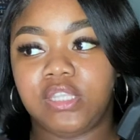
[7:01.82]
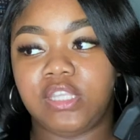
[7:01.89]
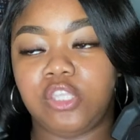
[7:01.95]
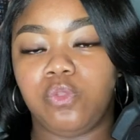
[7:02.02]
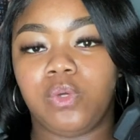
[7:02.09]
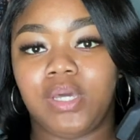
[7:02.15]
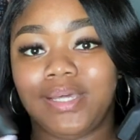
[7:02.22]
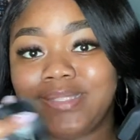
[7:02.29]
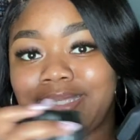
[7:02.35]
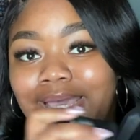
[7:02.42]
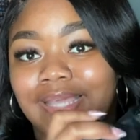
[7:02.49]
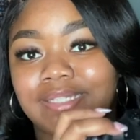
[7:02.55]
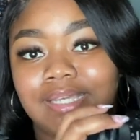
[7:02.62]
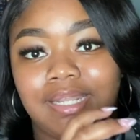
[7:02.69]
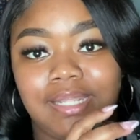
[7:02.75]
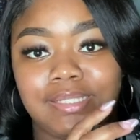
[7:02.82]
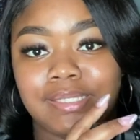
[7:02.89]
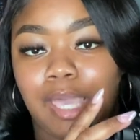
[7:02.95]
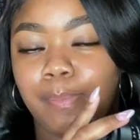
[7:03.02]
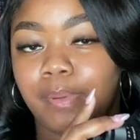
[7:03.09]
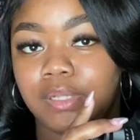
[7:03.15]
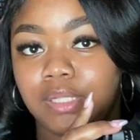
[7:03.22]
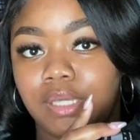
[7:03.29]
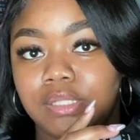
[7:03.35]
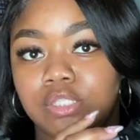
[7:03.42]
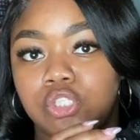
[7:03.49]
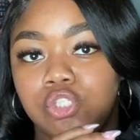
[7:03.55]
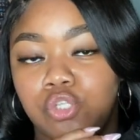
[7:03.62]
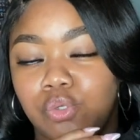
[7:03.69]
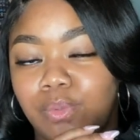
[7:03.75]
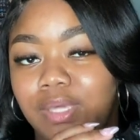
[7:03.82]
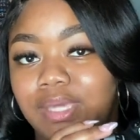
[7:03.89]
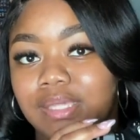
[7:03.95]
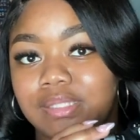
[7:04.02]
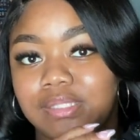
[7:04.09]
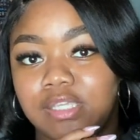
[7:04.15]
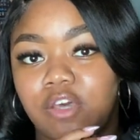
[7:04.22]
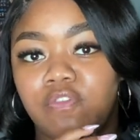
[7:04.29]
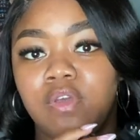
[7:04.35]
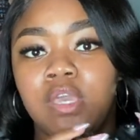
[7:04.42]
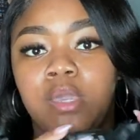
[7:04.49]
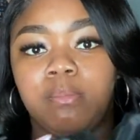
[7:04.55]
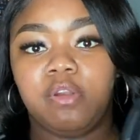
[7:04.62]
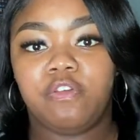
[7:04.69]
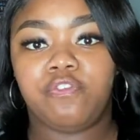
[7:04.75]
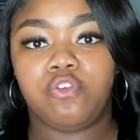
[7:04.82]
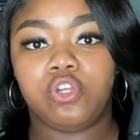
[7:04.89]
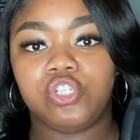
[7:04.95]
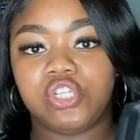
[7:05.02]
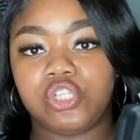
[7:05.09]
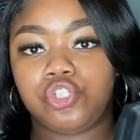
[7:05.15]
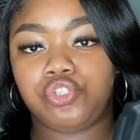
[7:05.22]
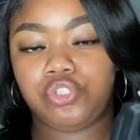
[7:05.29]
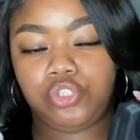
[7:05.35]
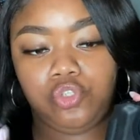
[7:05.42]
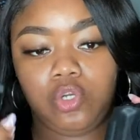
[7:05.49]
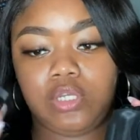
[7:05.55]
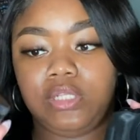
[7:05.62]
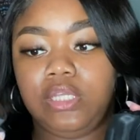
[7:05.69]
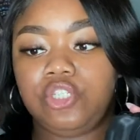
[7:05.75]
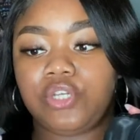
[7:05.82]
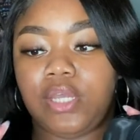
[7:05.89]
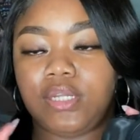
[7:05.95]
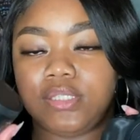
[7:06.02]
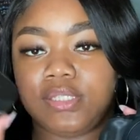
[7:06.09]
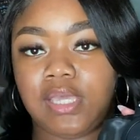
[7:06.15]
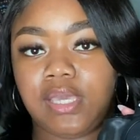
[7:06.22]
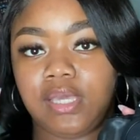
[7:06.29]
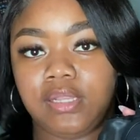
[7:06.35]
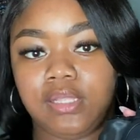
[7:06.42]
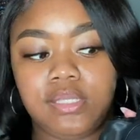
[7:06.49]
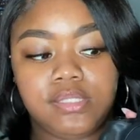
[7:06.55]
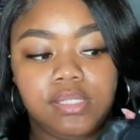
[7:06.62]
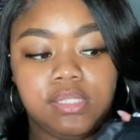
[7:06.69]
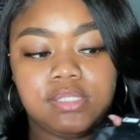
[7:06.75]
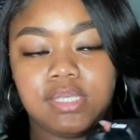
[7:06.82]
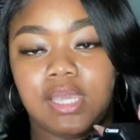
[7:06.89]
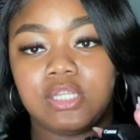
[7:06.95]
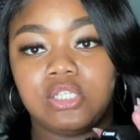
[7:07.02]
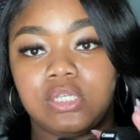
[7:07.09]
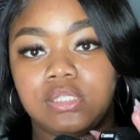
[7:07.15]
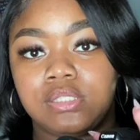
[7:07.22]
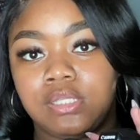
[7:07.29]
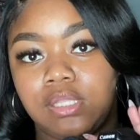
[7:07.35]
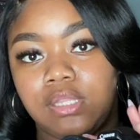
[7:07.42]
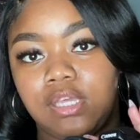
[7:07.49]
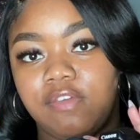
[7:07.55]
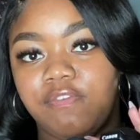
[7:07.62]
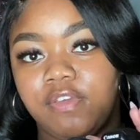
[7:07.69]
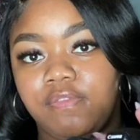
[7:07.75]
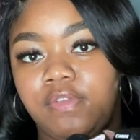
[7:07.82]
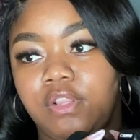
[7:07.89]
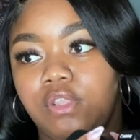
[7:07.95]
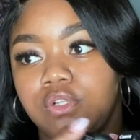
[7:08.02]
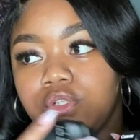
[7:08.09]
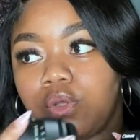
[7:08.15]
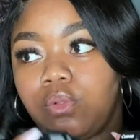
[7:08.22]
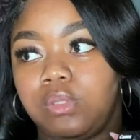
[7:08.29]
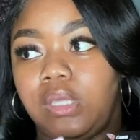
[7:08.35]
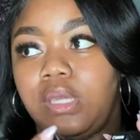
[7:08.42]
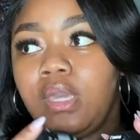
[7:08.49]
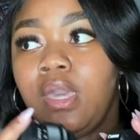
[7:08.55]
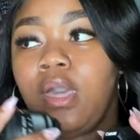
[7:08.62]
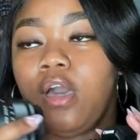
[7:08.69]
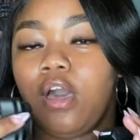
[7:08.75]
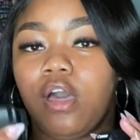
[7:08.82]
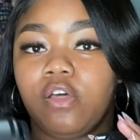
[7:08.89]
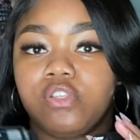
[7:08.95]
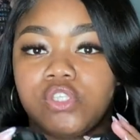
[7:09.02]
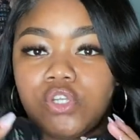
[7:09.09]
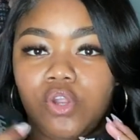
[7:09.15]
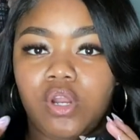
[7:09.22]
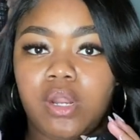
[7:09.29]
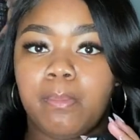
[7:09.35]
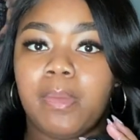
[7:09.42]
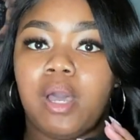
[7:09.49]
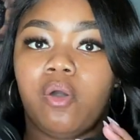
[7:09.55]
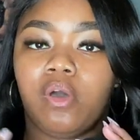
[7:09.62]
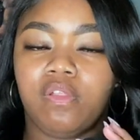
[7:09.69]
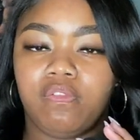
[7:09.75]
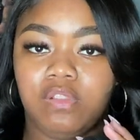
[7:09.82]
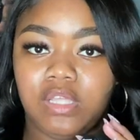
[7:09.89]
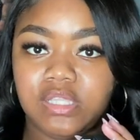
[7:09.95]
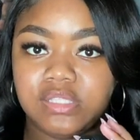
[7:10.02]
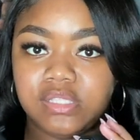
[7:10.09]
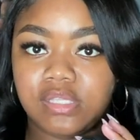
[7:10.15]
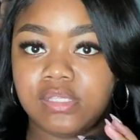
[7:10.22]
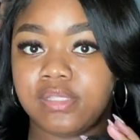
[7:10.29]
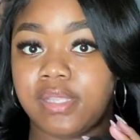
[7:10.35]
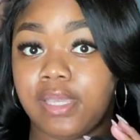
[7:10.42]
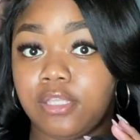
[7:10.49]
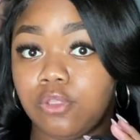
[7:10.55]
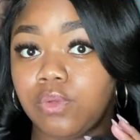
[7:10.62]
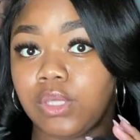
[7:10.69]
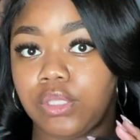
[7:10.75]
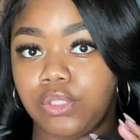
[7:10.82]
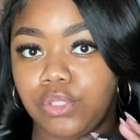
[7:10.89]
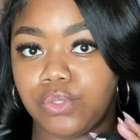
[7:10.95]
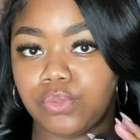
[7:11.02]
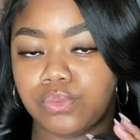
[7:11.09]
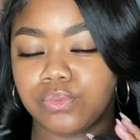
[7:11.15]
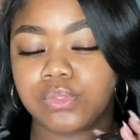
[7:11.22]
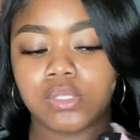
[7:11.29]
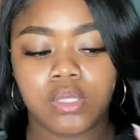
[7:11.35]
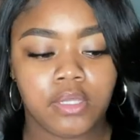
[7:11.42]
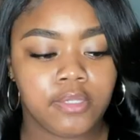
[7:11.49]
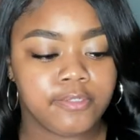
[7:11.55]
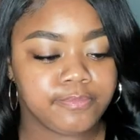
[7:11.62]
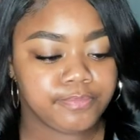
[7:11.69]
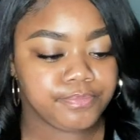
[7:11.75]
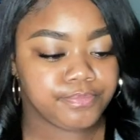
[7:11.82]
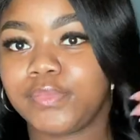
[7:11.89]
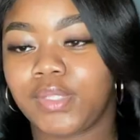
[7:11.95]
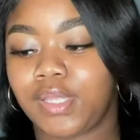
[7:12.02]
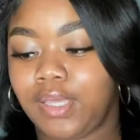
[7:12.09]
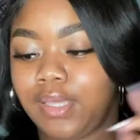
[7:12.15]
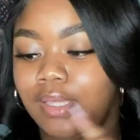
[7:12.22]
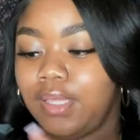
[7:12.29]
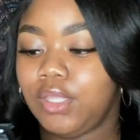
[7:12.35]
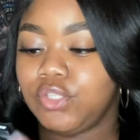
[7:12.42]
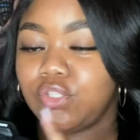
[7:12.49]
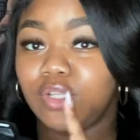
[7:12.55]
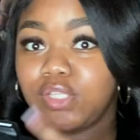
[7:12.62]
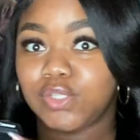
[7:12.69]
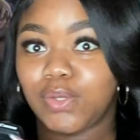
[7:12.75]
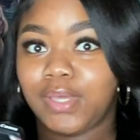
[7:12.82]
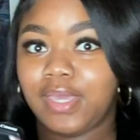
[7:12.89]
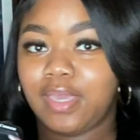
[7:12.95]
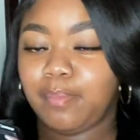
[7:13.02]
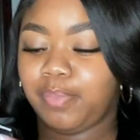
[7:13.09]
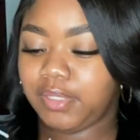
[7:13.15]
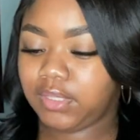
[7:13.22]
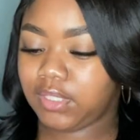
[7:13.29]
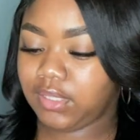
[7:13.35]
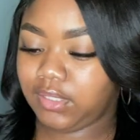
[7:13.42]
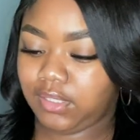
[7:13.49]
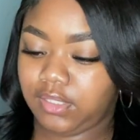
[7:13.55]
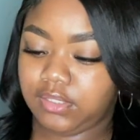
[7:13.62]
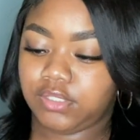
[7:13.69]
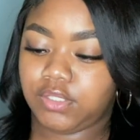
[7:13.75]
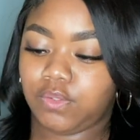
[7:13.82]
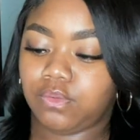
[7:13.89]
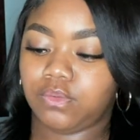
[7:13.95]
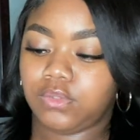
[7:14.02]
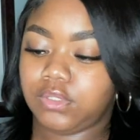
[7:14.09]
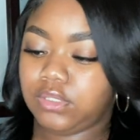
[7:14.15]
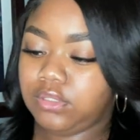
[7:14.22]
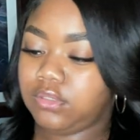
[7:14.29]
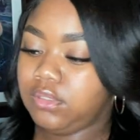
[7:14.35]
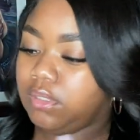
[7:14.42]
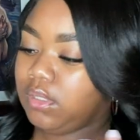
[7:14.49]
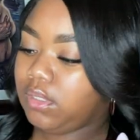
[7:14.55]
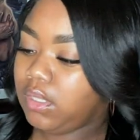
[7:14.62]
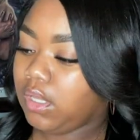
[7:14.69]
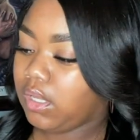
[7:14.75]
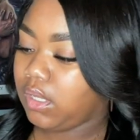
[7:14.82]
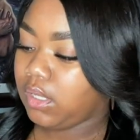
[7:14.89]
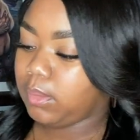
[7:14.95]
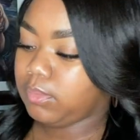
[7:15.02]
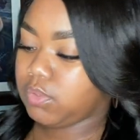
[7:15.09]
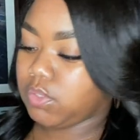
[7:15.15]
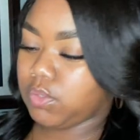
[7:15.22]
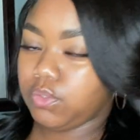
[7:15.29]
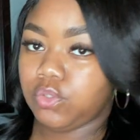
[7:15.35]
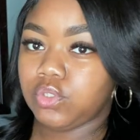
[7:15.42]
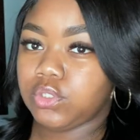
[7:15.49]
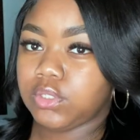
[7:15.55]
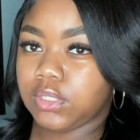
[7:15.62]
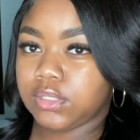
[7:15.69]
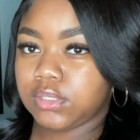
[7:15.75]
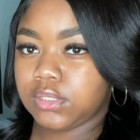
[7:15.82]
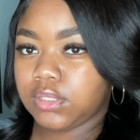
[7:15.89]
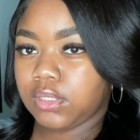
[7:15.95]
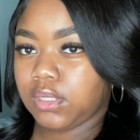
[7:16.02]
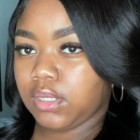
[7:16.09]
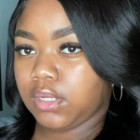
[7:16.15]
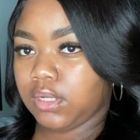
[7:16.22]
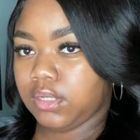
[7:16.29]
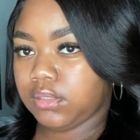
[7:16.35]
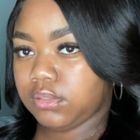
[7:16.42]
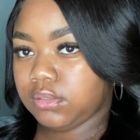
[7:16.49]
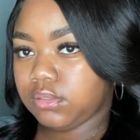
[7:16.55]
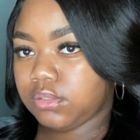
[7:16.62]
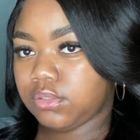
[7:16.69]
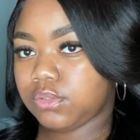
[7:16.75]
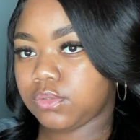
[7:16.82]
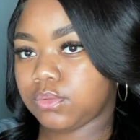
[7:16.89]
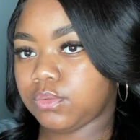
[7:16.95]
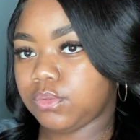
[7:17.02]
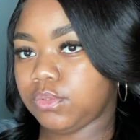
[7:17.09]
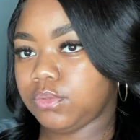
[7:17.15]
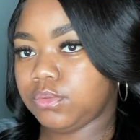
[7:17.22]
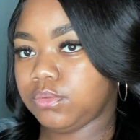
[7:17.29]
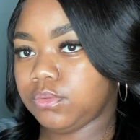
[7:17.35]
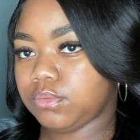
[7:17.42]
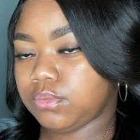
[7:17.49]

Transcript: then you could attach any type of lens to it itself. But if you're just strictly trying to take a lens to attach it to the M50, there's only a certain amount of lenses that you can use. So let's go ahead and put the lens on. So you just unscrew